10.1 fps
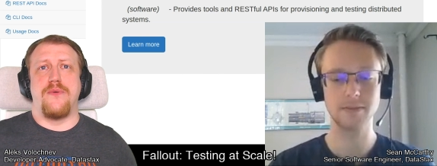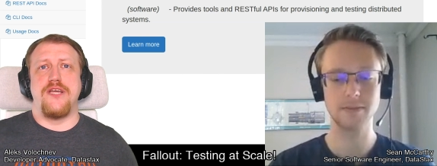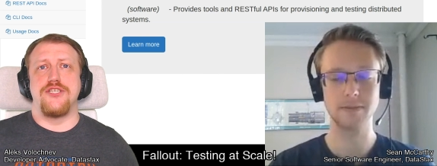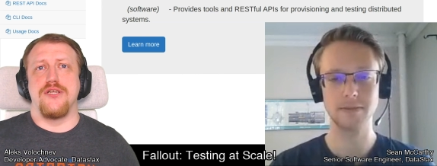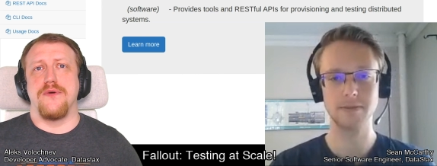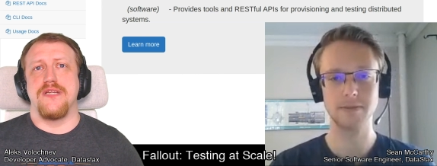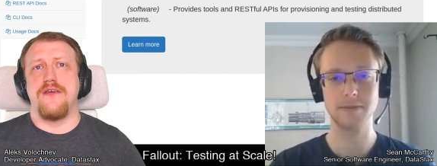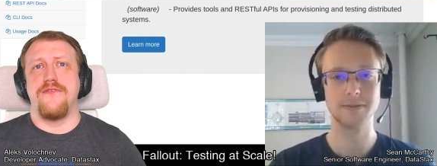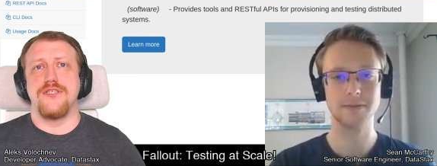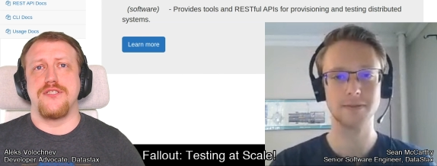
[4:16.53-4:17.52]
Speaker 1: question when
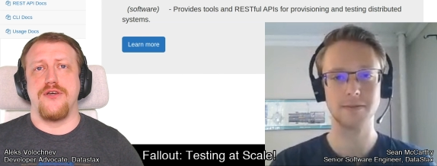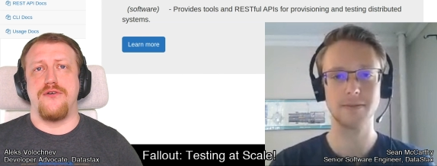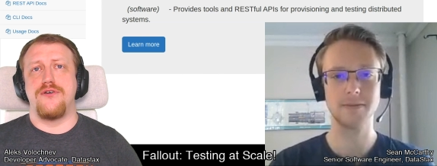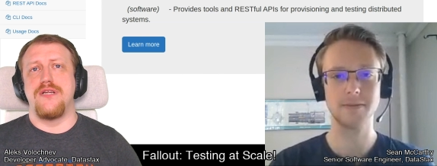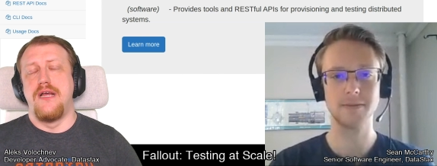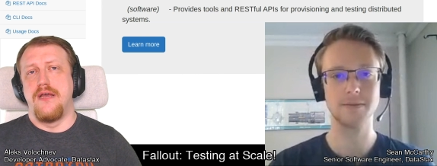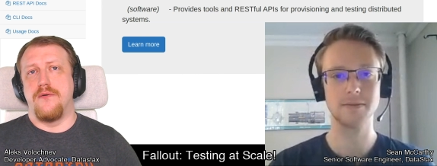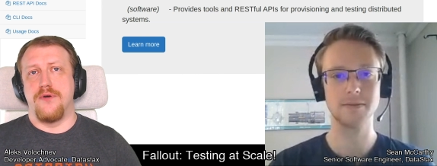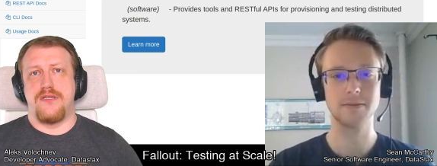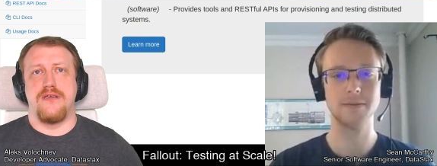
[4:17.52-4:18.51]
I first heard
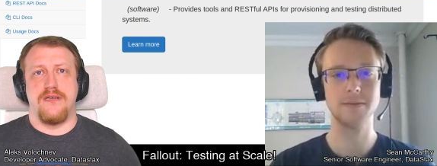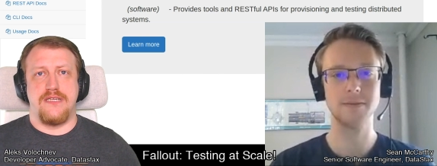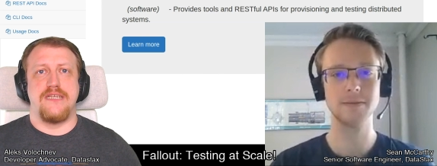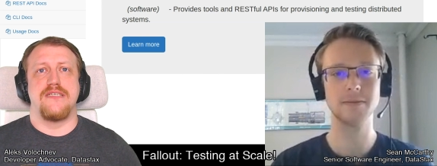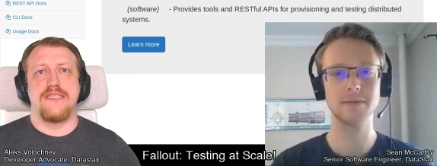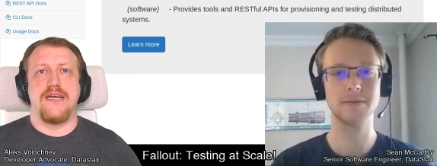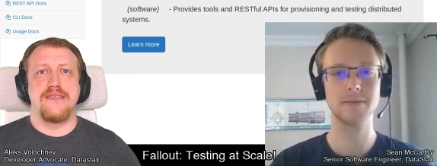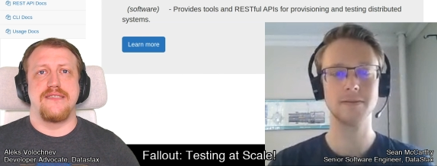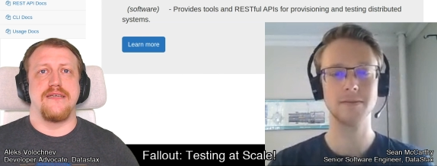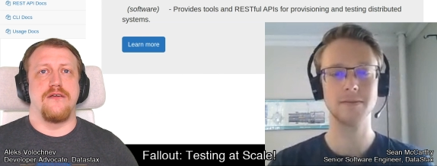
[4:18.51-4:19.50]
what uh,
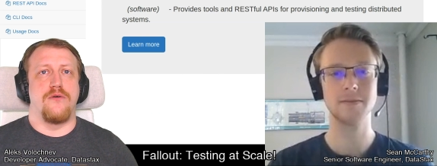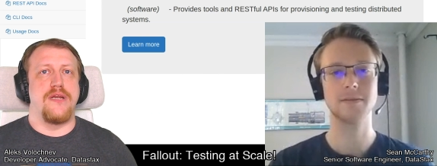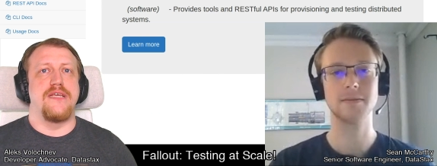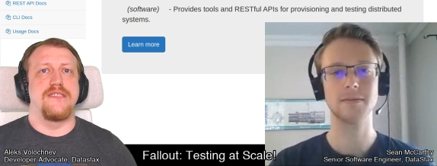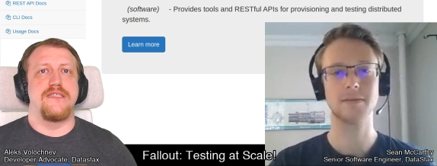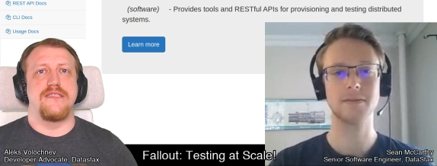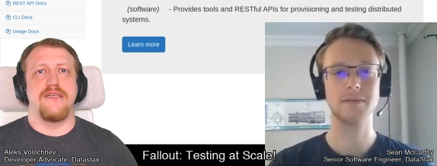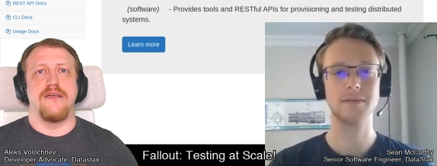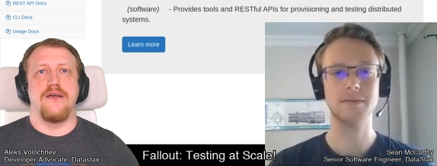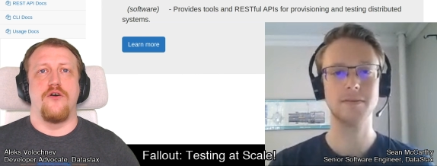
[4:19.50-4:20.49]
DataStax uh,
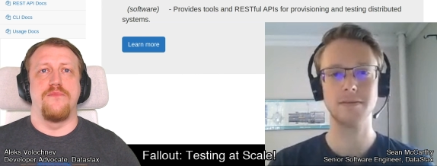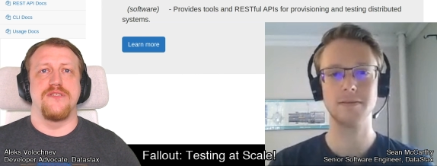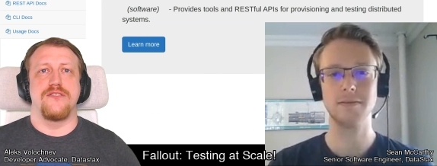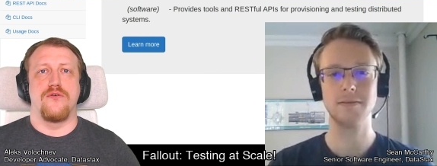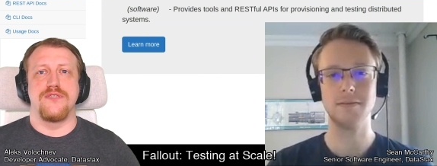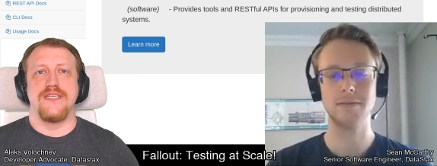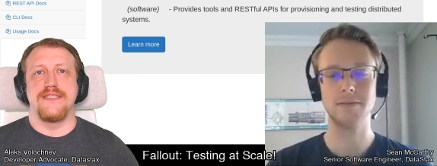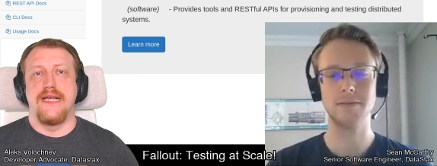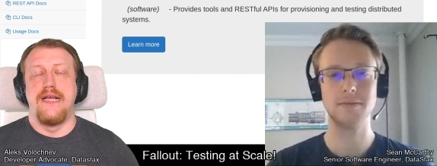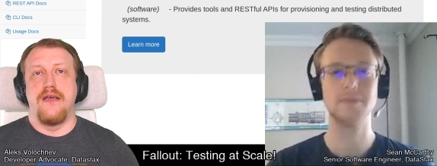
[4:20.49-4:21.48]
releases, uh, open
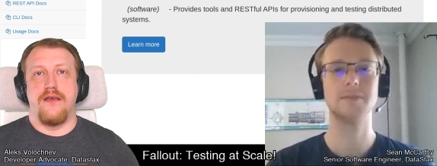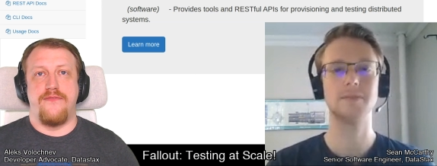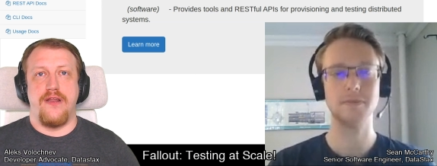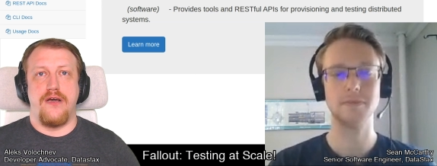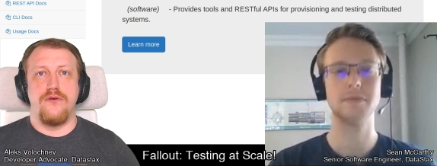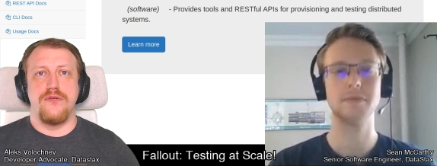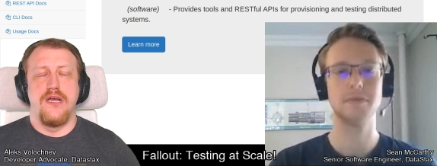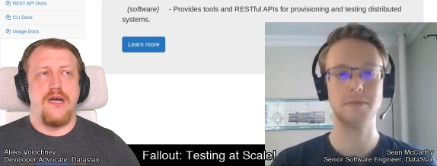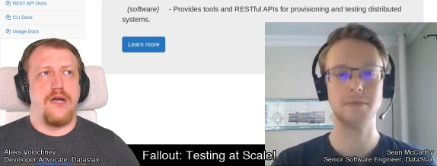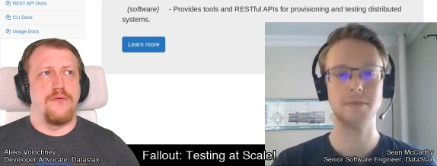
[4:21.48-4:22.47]
sources Fallout.
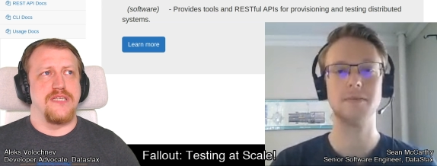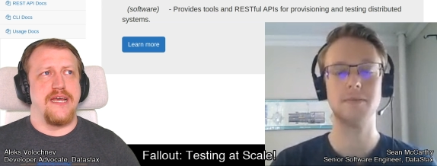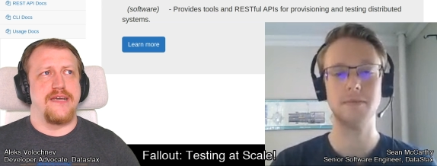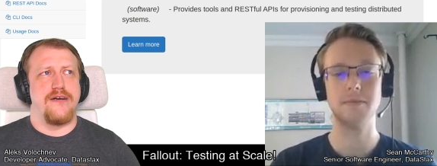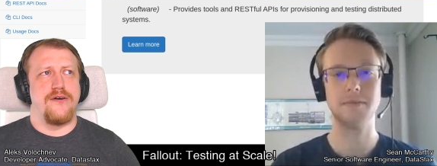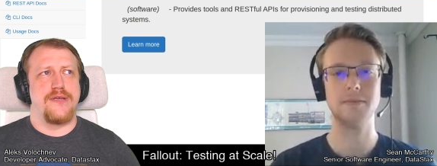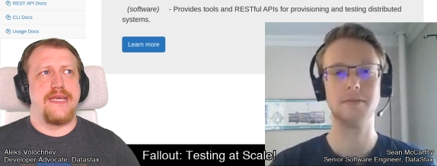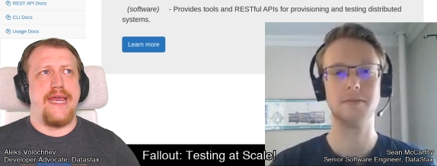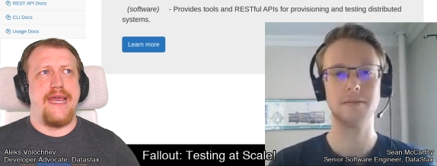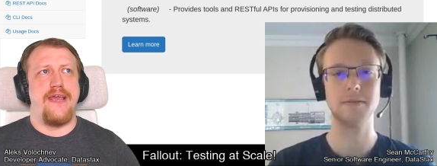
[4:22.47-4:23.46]
I was like,
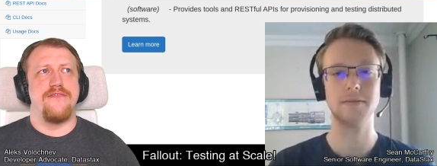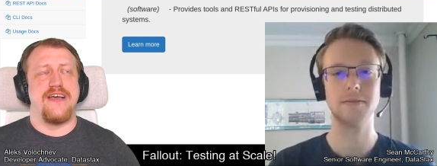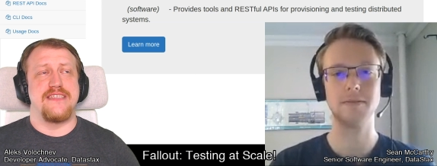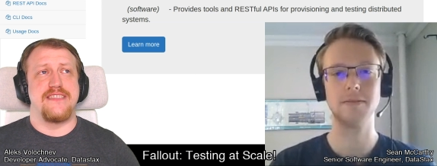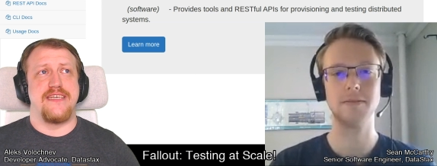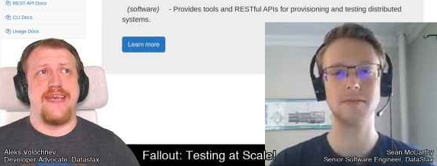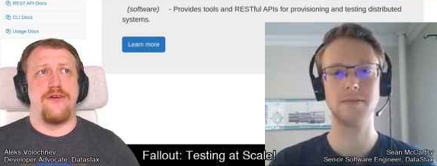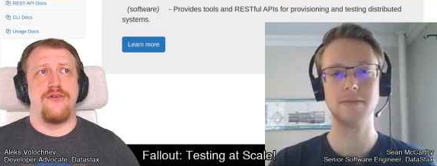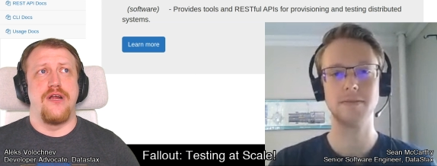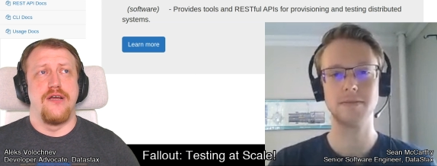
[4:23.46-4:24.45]
okay, that's
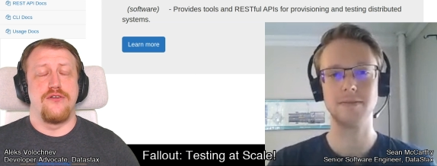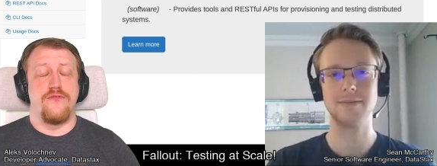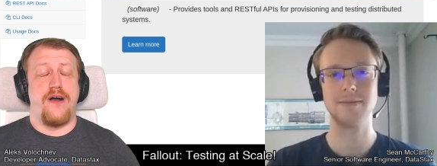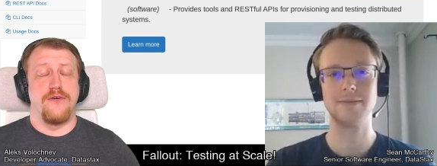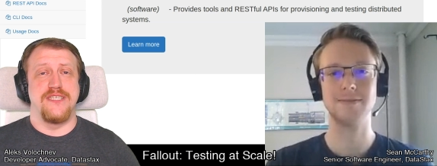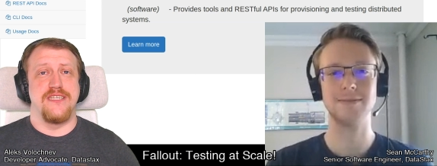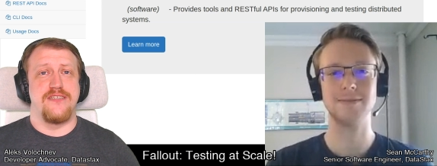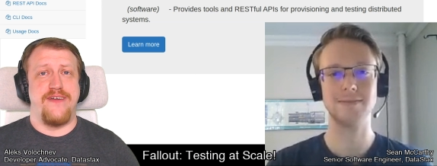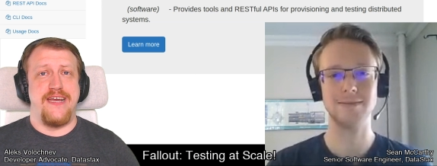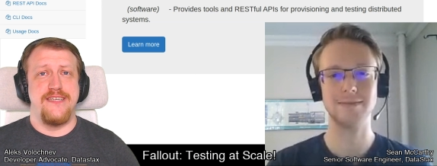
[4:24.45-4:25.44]
year
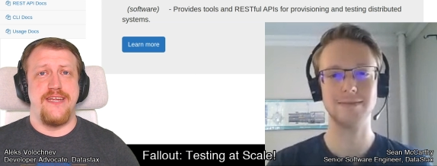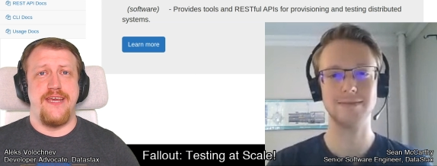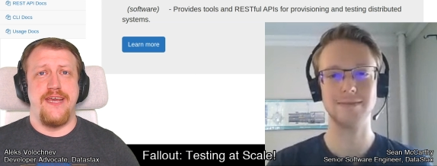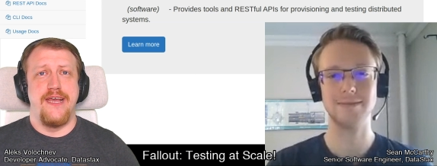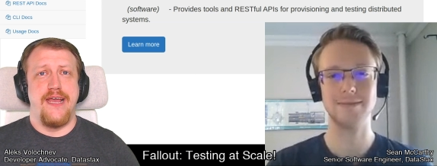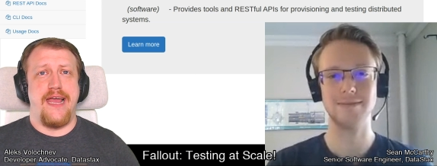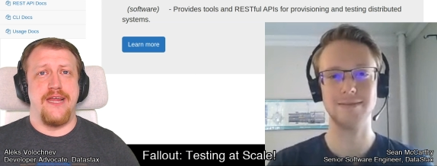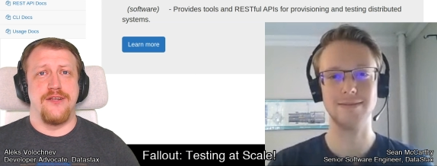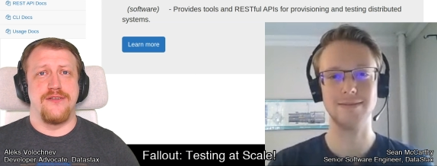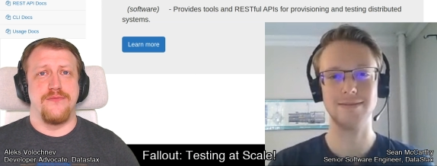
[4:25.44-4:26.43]
2020,
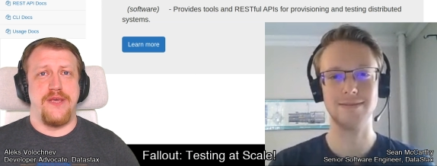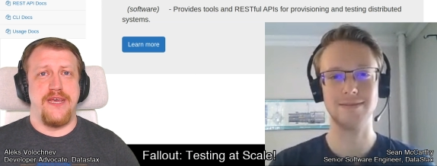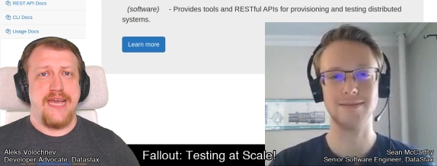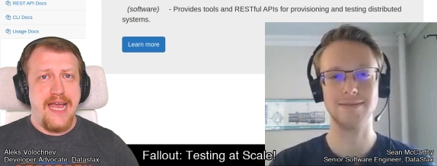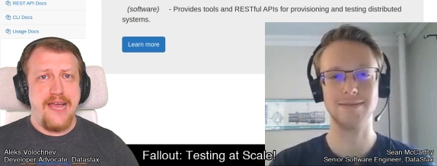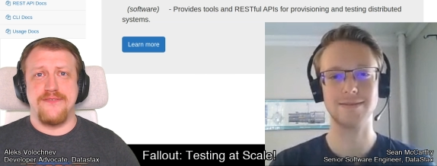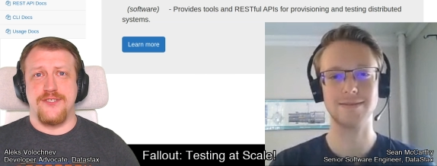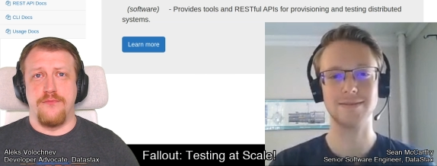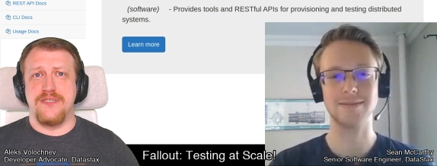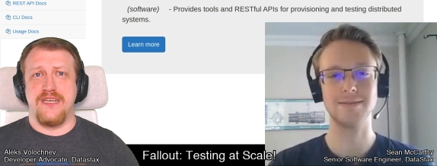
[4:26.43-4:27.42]
and we have
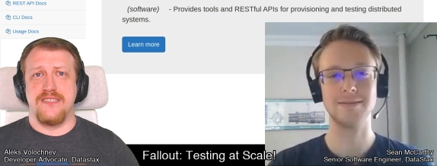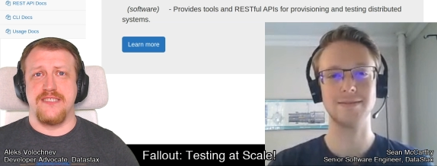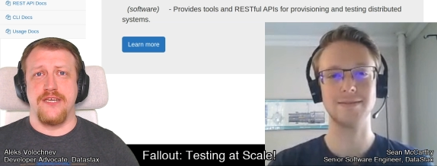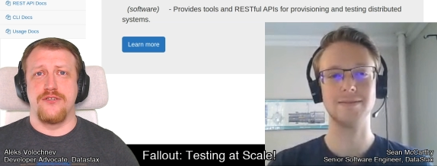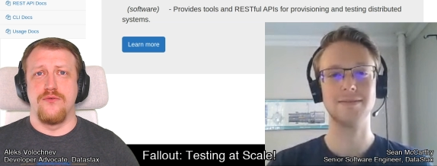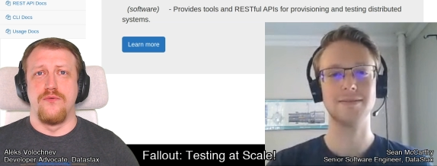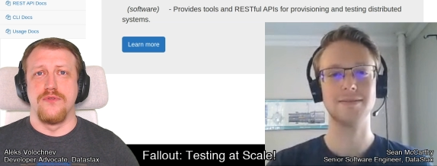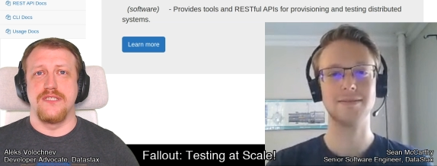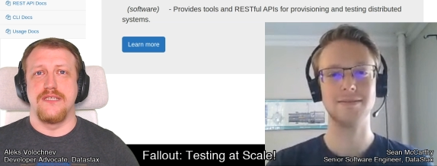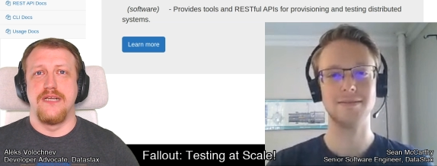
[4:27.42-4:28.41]
some testing tools.